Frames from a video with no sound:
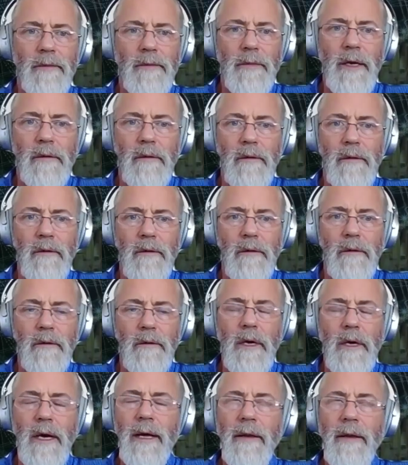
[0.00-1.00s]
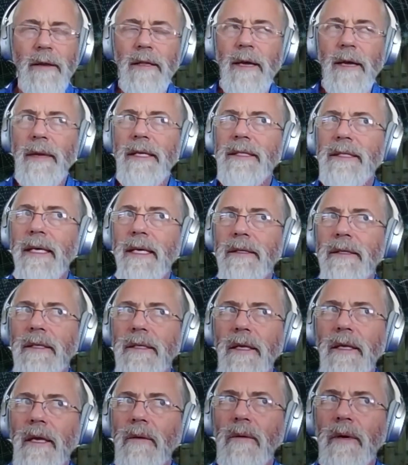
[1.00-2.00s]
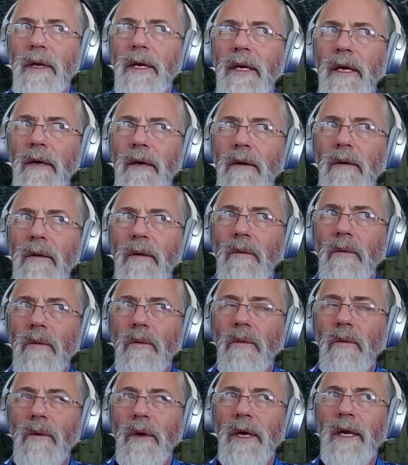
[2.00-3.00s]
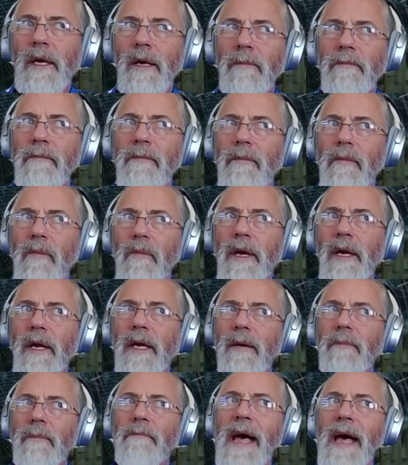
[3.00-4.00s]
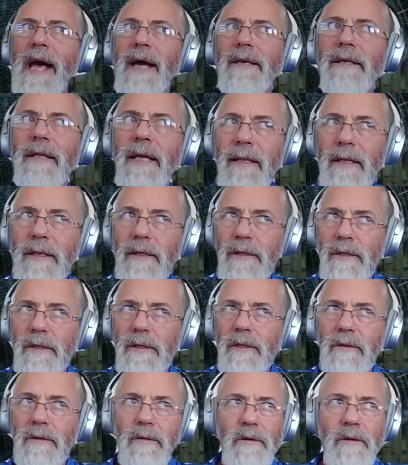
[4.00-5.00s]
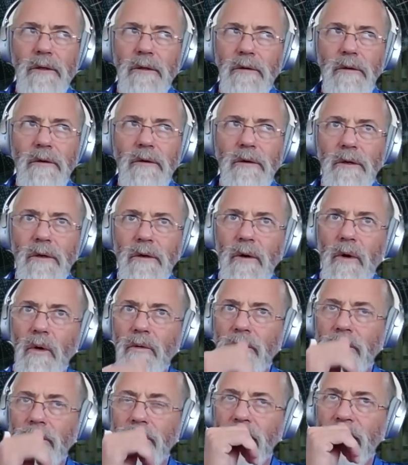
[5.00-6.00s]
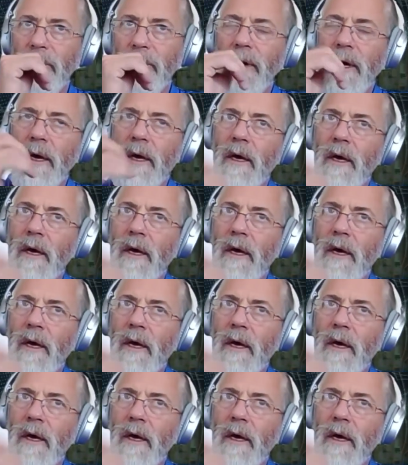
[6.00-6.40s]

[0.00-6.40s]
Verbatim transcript: yeah. So, and that makes sense. And, and we're going to come, we're going to come, we're going to come back to that. That's a good, good, good overview.